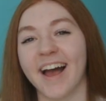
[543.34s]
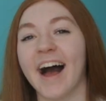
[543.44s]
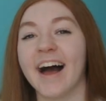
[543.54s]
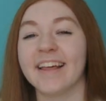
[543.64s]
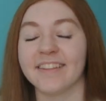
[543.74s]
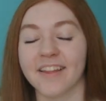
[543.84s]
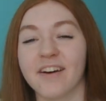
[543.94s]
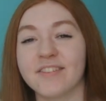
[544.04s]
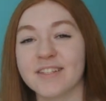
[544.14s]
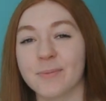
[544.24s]
I
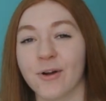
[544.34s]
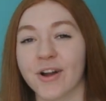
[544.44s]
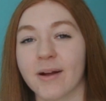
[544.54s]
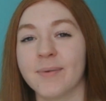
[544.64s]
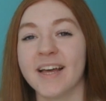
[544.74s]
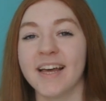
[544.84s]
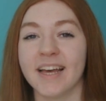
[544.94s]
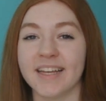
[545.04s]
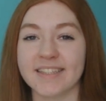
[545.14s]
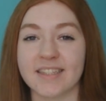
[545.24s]
love this program
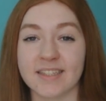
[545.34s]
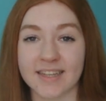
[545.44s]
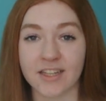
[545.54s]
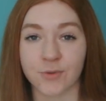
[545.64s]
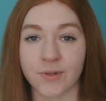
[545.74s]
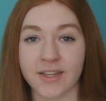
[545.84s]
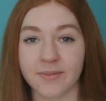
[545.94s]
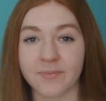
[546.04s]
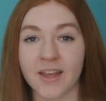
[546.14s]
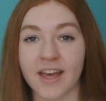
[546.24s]
is the
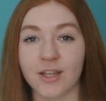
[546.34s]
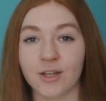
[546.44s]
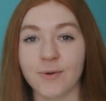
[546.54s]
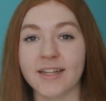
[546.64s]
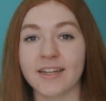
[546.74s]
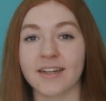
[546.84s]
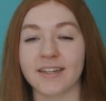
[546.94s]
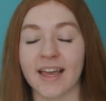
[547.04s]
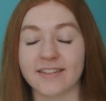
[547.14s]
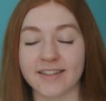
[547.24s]
scheduling. You can
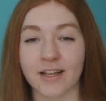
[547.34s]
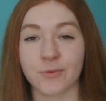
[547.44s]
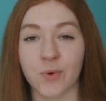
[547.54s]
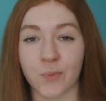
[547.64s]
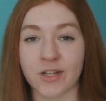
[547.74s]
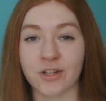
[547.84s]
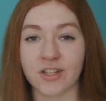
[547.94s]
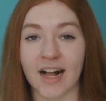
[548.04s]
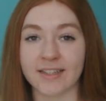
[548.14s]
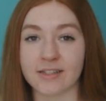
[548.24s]
schedule when your
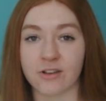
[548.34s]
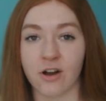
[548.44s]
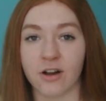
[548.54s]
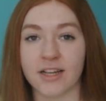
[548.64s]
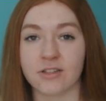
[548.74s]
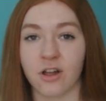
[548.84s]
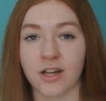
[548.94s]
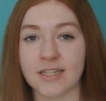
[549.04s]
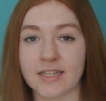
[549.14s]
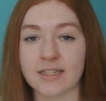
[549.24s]
classes are, as
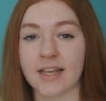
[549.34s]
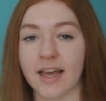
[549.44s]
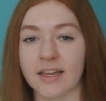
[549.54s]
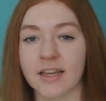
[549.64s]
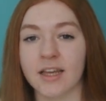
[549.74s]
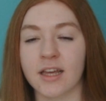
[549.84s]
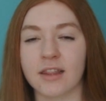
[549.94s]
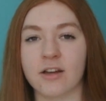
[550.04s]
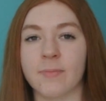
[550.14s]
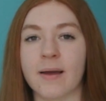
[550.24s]
long as it's like,
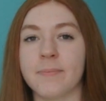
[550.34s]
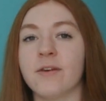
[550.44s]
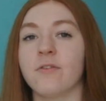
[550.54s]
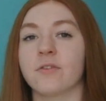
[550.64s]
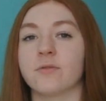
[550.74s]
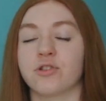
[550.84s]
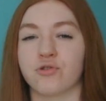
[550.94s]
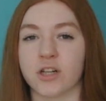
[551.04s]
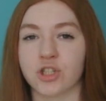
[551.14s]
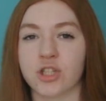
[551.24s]
there might be
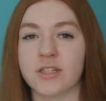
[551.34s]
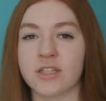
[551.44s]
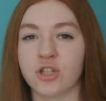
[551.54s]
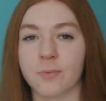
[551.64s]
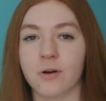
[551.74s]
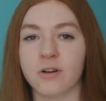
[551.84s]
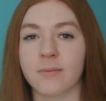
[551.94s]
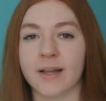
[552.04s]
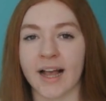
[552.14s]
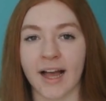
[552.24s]
restrictions in your
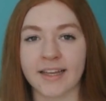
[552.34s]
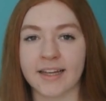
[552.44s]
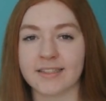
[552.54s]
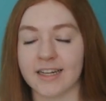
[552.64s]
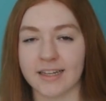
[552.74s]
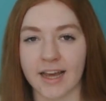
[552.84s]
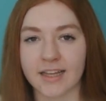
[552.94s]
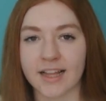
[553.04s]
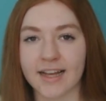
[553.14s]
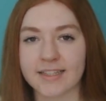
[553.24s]
program, like I can't take
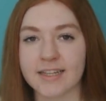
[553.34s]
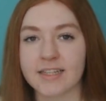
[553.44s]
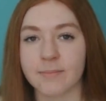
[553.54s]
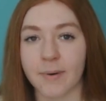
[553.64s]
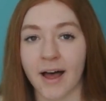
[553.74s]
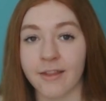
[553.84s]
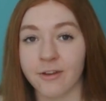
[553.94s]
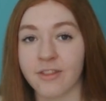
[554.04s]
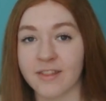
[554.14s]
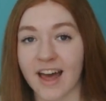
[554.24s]
night classes, but
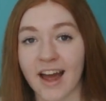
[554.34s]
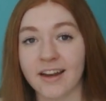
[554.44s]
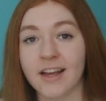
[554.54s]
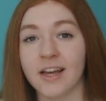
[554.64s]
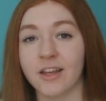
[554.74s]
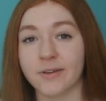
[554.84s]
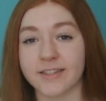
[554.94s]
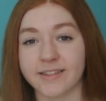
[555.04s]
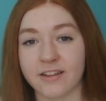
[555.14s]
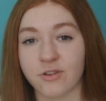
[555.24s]
other than that, you
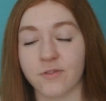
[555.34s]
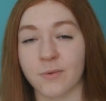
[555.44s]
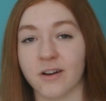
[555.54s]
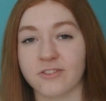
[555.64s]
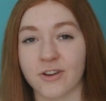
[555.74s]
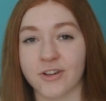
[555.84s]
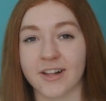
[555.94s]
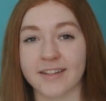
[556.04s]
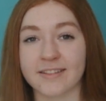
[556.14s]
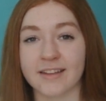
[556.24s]
can schedule if you want to start your
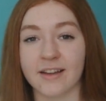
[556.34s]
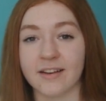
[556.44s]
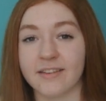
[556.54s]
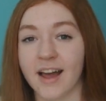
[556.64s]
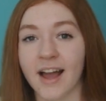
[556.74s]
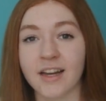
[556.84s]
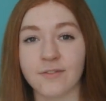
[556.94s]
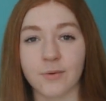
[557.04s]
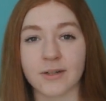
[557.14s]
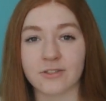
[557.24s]
classes at 9,
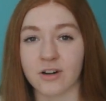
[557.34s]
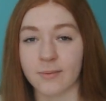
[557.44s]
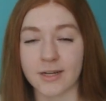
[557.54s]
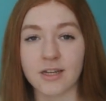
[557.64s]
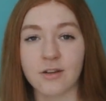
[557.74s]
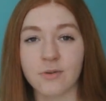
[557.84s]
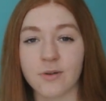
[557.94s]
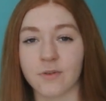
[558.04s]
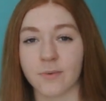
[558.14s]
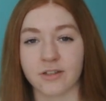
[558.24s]
if you want to start them at noon,
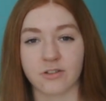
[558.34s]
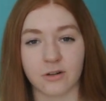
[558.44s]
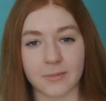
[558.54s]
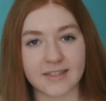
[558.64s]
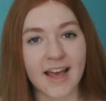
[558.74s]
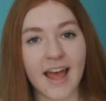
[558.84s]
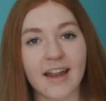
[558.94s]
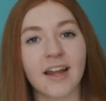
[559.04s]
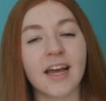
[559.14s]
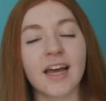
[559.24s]
if you want to start them at
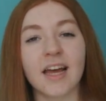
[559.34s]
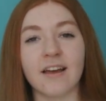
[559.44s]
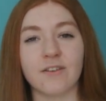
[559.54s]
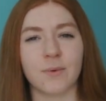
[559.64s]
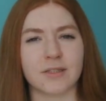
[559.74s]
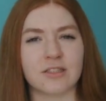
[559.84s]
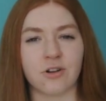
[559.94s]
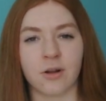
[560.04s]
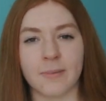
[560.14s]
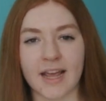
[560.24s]
10, if you want to
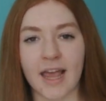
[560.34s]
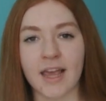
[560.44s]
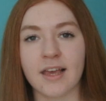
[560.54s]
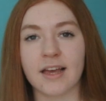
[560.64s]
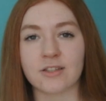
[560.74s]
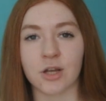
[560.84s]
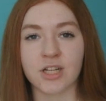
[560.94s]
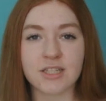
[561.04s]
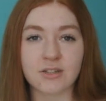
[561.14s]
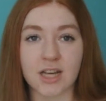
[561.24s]
start them at 8, as long
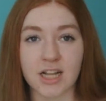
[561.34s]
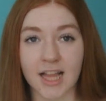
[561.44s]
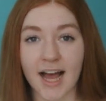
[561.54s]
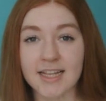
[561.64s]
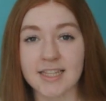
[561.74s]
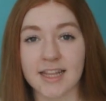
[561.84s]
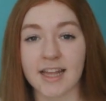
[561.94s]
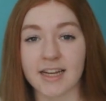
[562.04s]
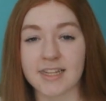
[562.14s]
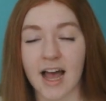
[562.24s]
as there's a class at
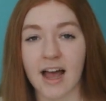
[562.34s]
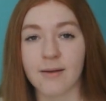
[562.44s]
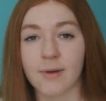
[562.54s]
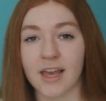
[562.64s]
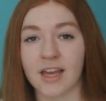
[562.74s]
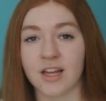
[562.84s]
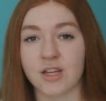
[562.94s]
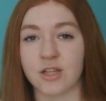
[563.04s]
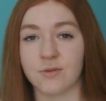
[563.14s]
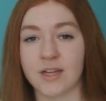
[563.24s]
that time
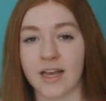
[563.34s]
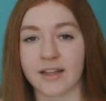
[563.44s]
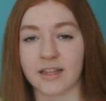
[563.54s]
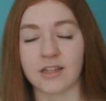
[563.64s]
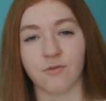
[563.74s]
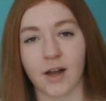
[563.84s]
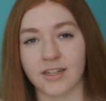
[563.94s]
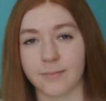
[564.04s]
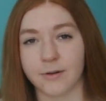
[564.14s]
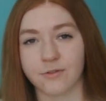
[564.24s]
and you take like the right
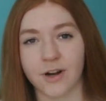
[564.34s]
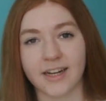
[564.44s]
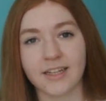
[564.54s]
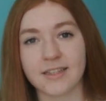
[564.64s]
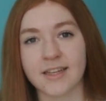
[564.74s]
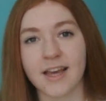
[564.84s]
number of credits,